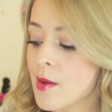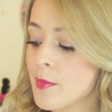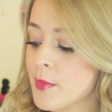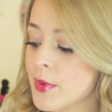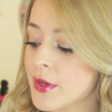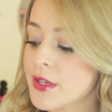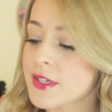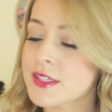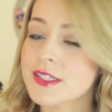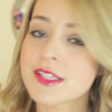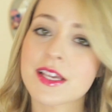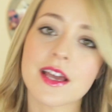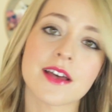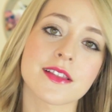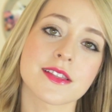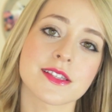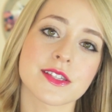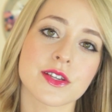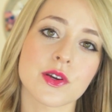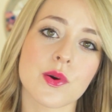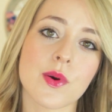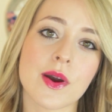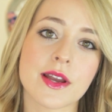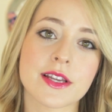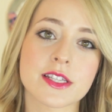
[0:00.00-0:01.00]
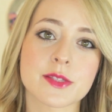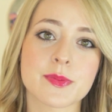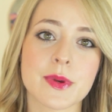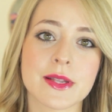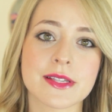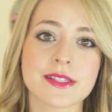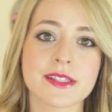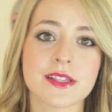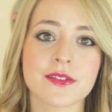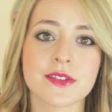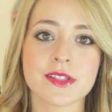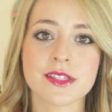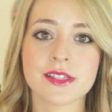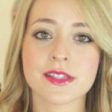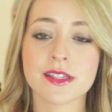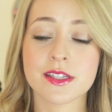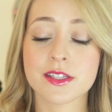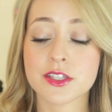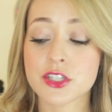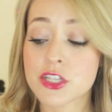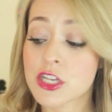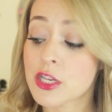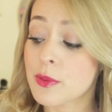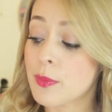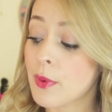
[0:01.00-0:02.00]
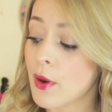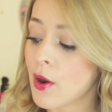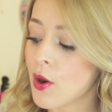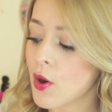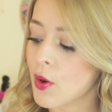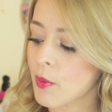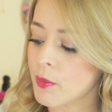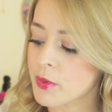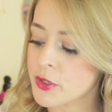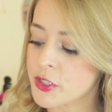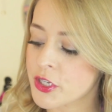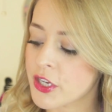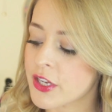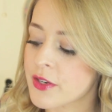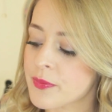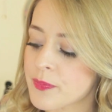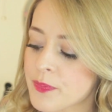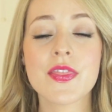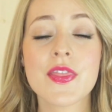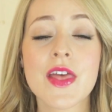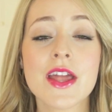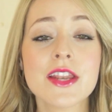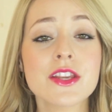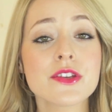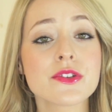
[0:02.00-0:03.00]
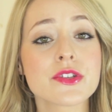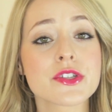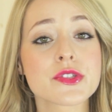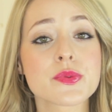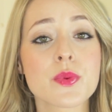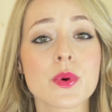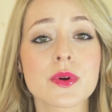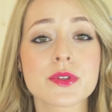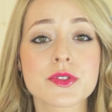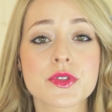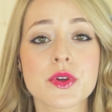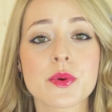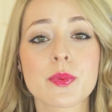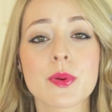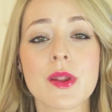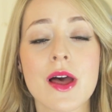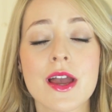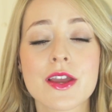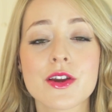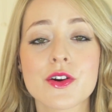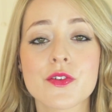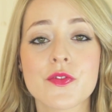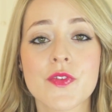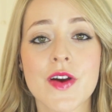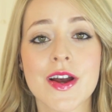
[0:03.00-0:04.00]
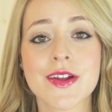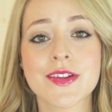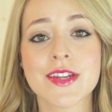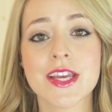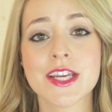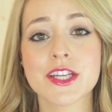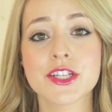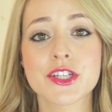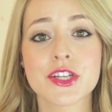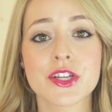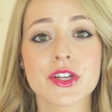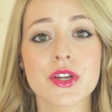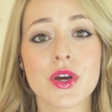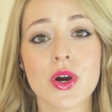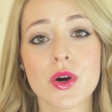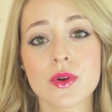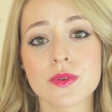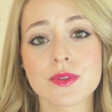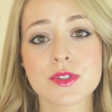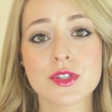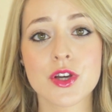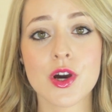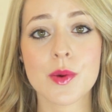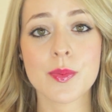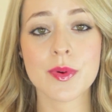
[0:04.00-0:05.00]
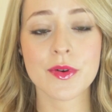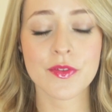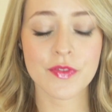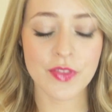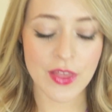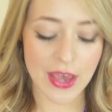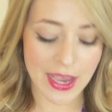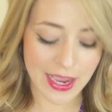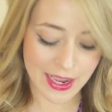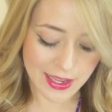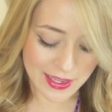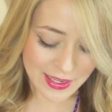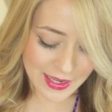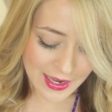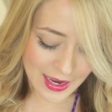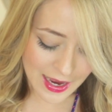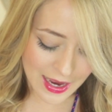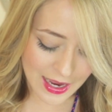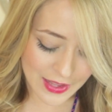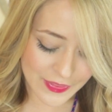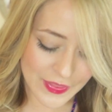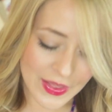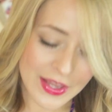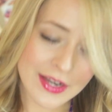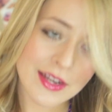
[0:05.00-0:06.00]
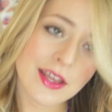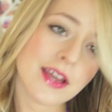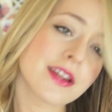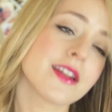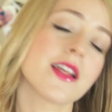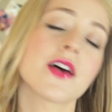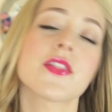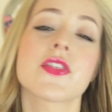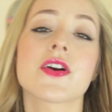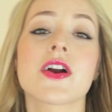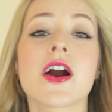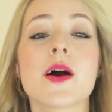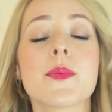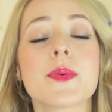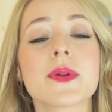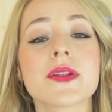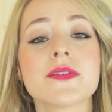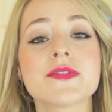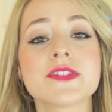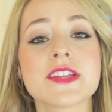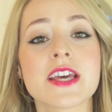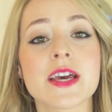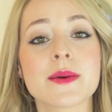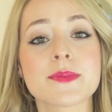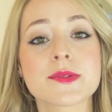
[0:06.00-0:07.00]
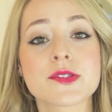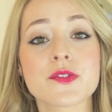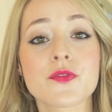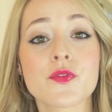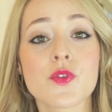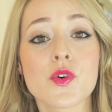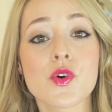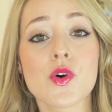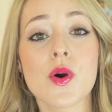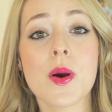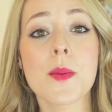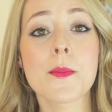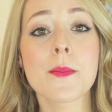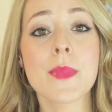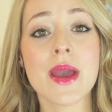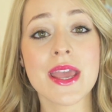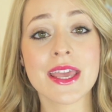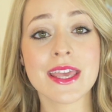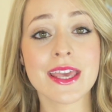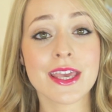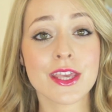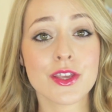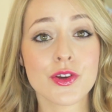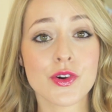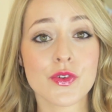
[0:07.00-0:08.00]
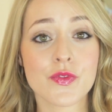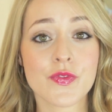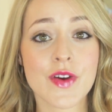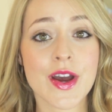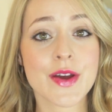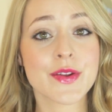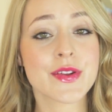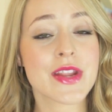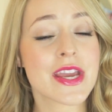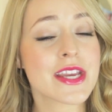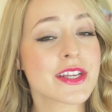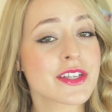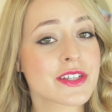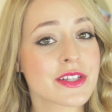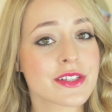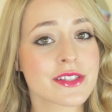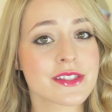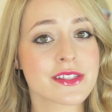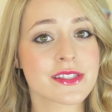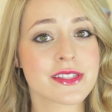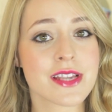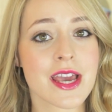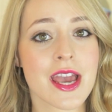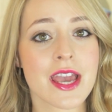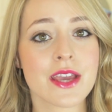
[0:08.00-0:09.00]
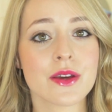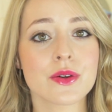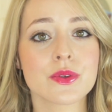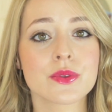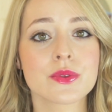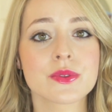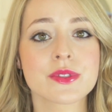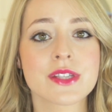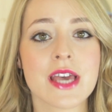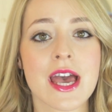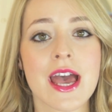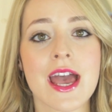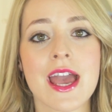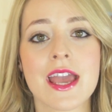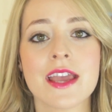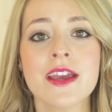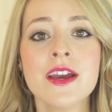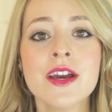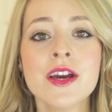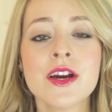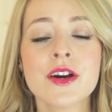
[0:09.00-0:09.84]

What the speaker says: because the others are quite expensive. This is a cheaper option. And then you just want to apply your foundation on top of that. And then another couple of tips for making your foundation stay all day.